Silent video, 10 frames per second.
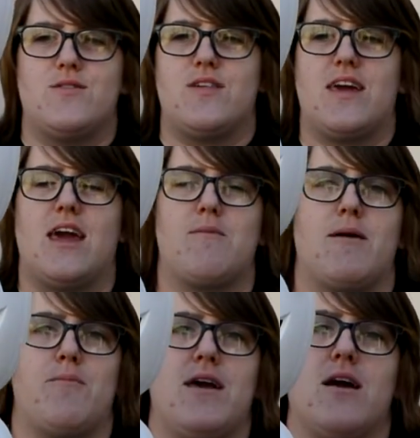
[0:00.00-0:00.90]
thinking it
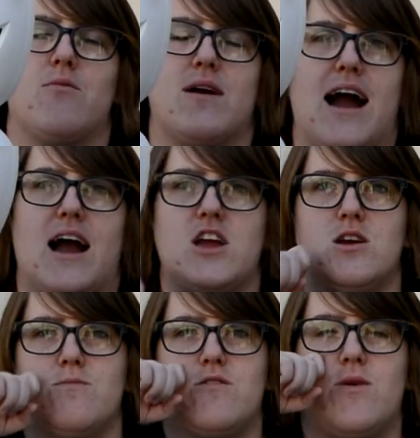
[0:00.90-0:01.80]
might be a
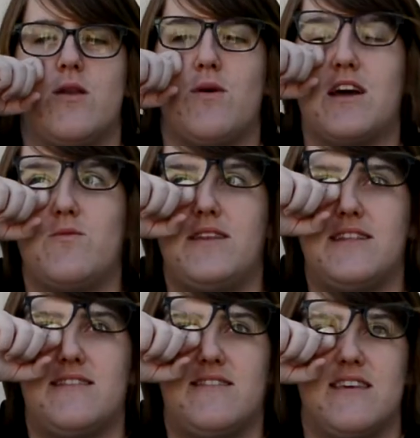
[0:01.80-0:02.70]
reaction between, because we did
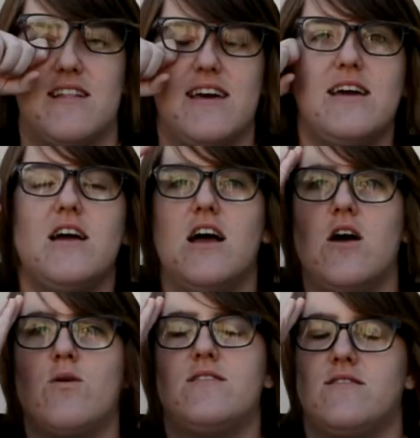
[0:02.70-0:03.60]
seal it.
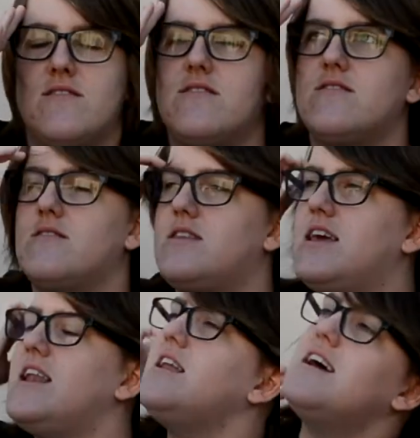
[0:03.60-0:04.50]
We
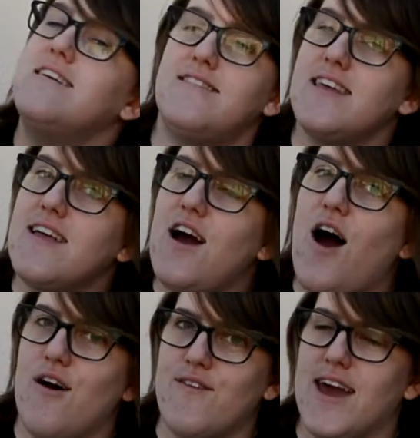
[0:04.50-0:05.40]
did seal it
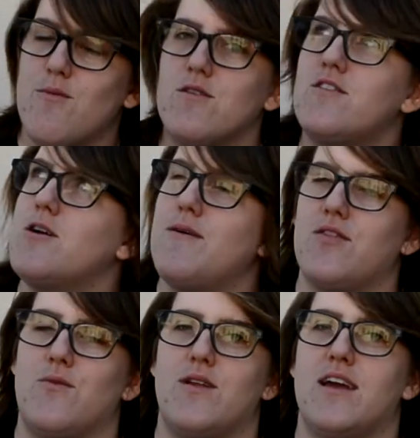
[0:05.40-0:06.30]
off camera. Sorry about
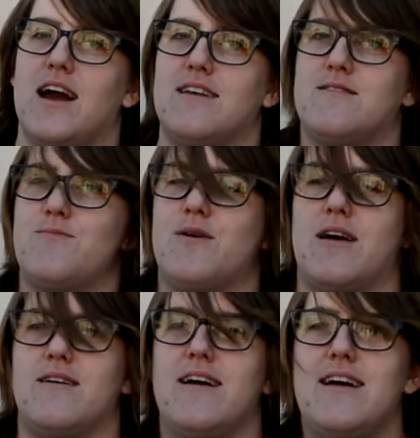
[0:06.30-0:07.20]
the wind, guys,
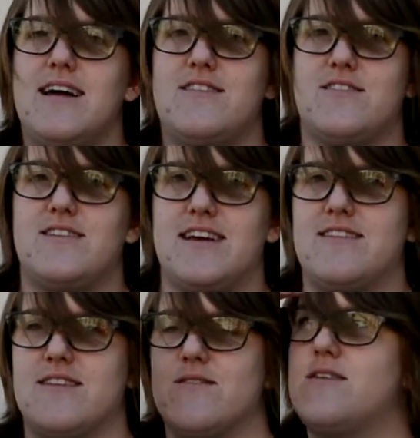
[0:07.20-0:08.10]
but it's just nice and